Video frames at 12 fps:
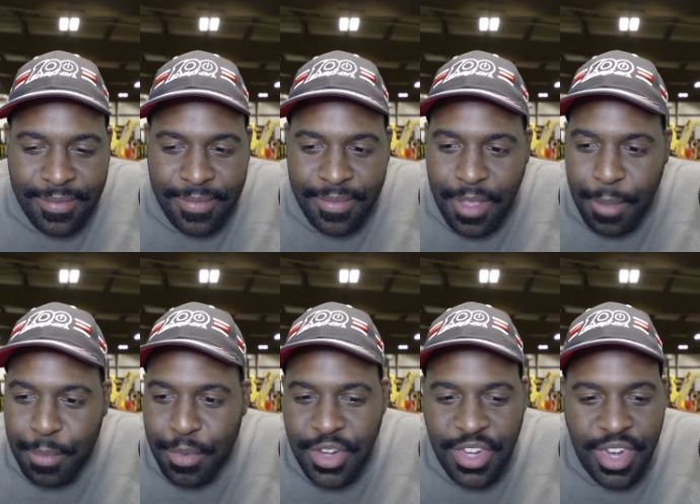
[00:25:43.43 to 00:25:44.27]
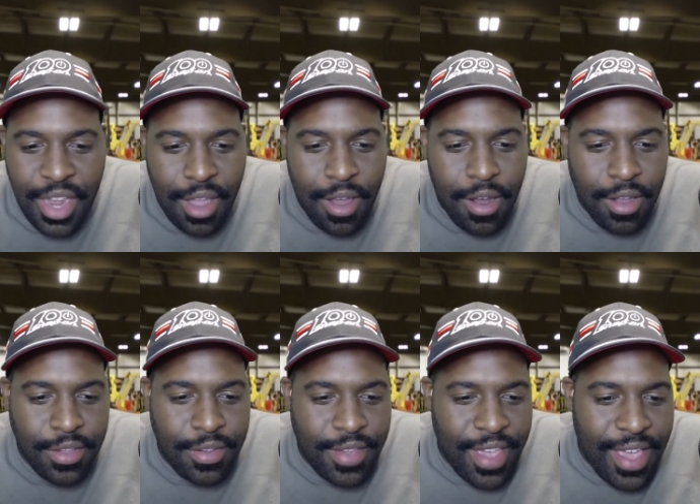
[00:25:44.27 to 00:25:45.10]
Appreciate all
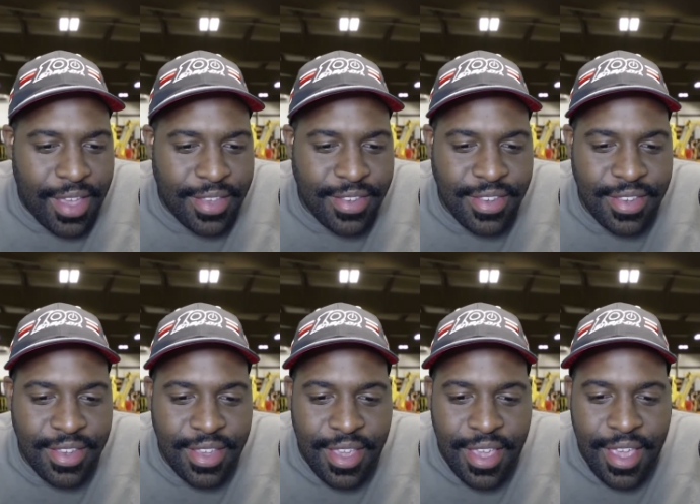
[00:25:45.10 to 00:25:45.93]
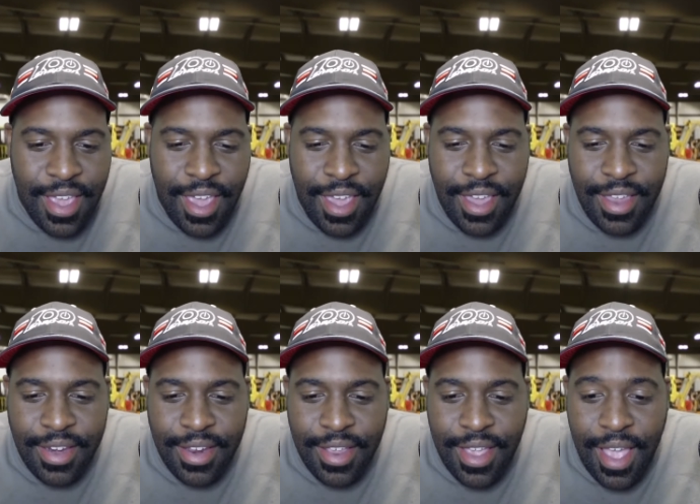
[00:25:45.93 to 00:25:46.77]
you guys.
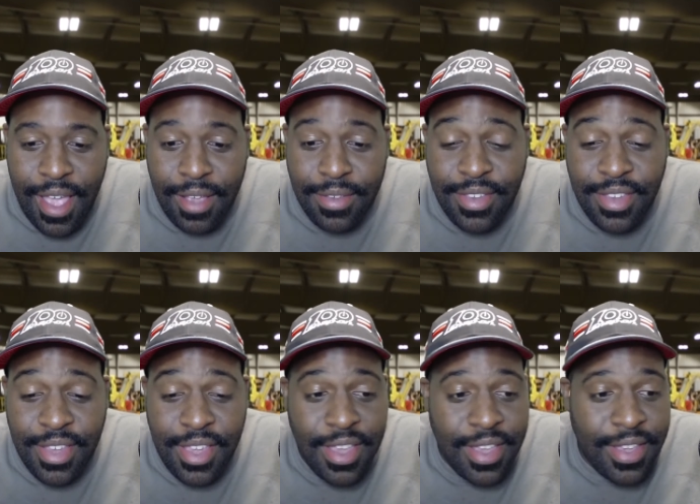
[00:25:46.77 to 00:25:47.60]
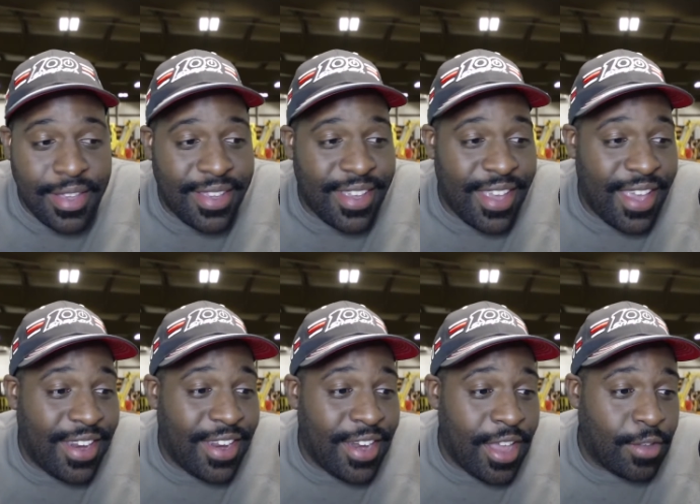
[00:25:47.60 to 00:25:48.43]
And I'll see ya in
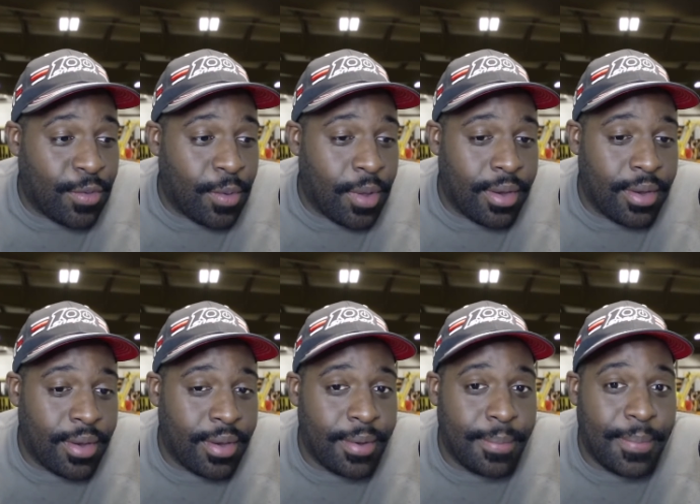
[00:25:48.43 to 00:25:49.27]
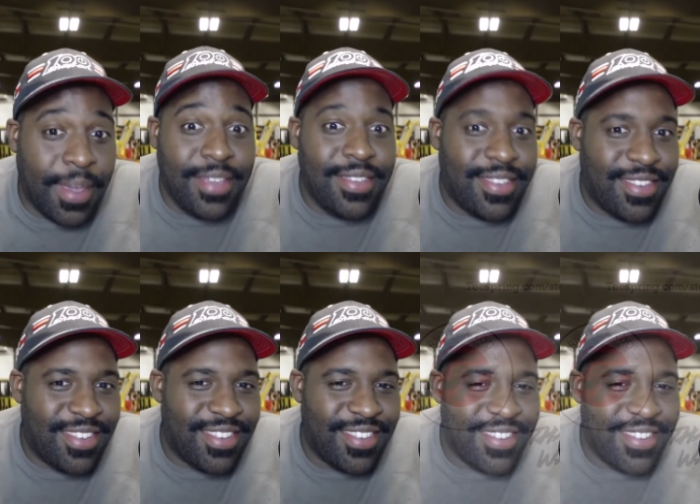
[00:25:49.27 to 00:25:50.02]
the next one. Peace.